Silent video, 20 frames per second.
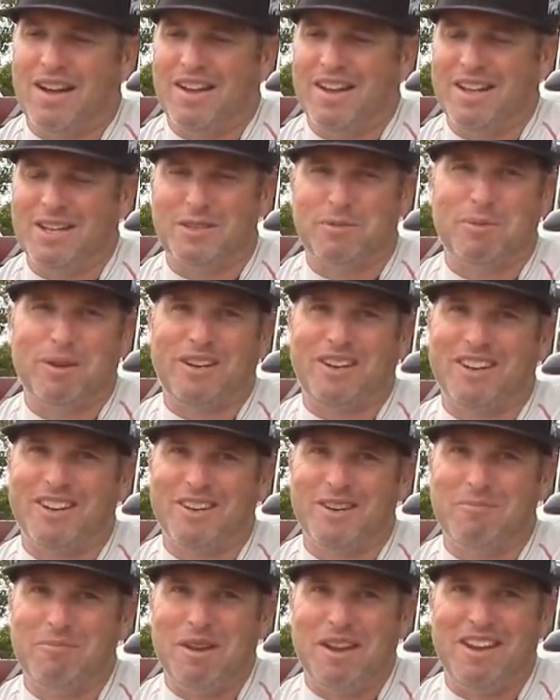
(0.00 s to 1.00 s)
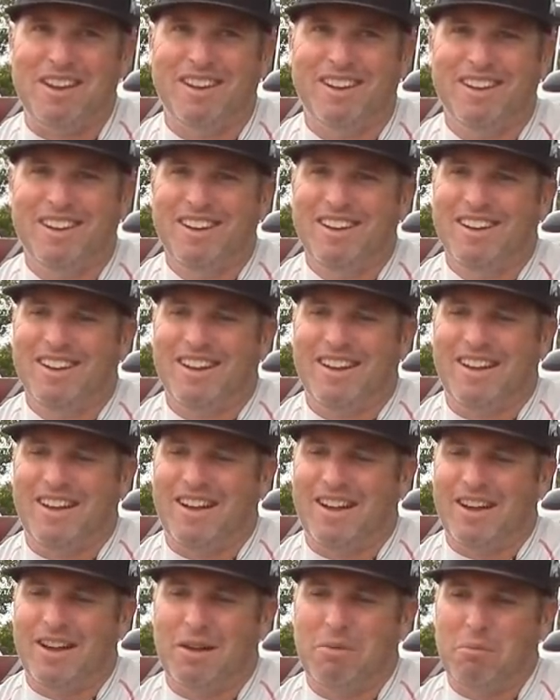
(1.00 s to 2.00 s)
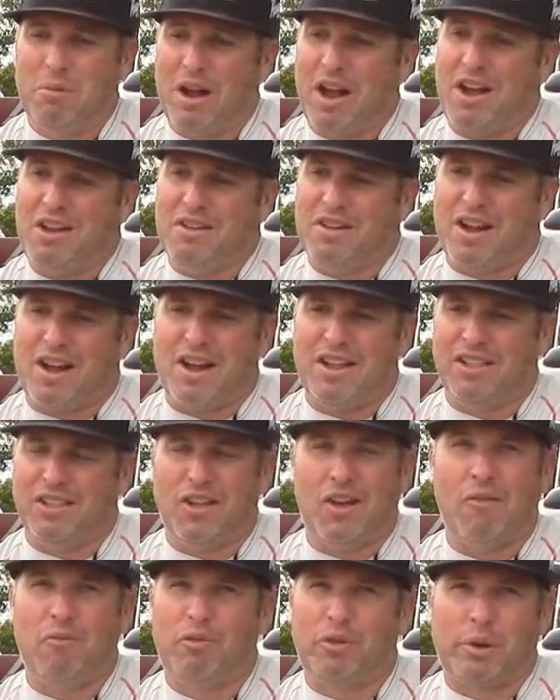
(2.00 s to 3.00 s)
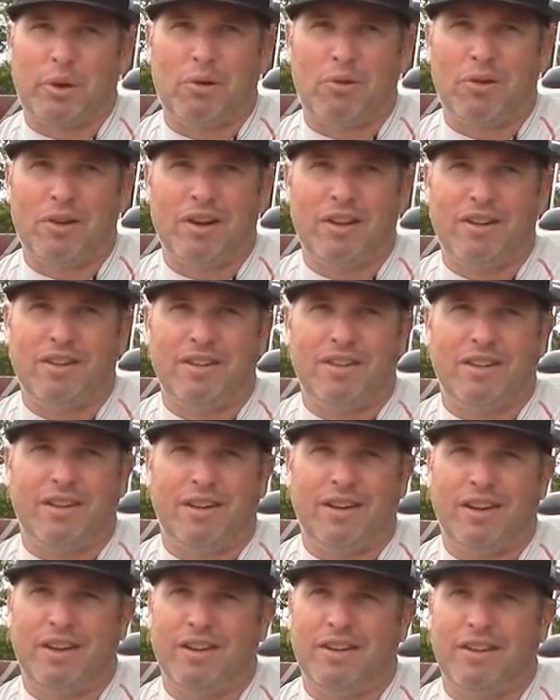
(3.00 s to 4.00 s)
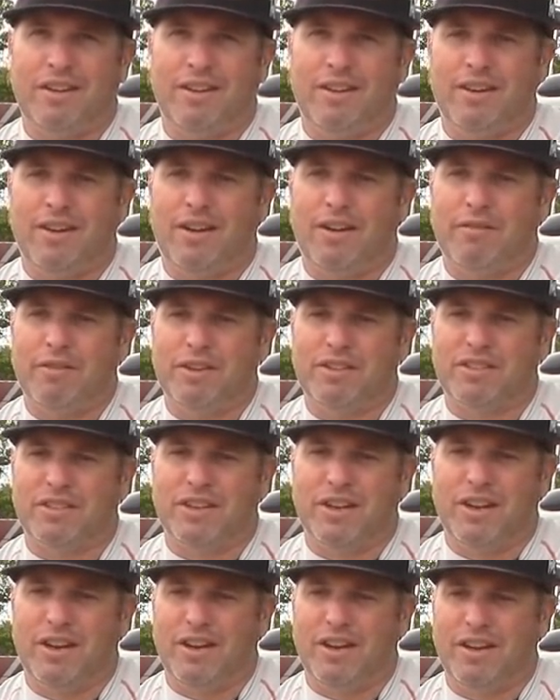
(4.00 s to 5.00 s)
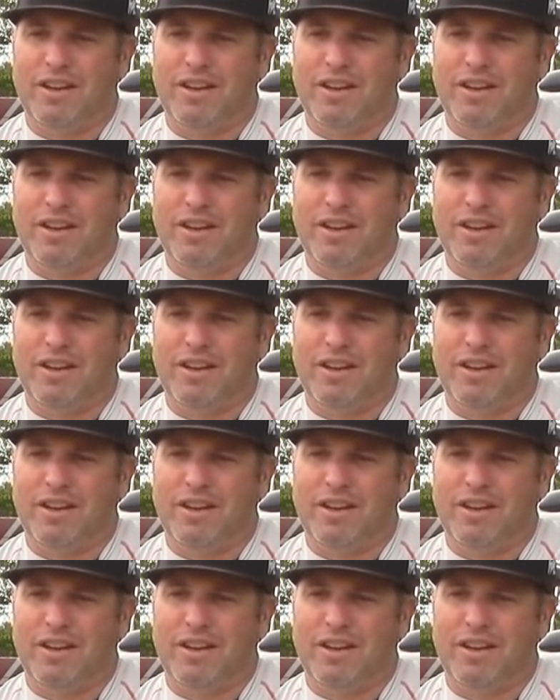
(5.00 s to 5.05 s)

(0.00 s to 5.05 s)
it's been good to me. I love throwing it and obviously, you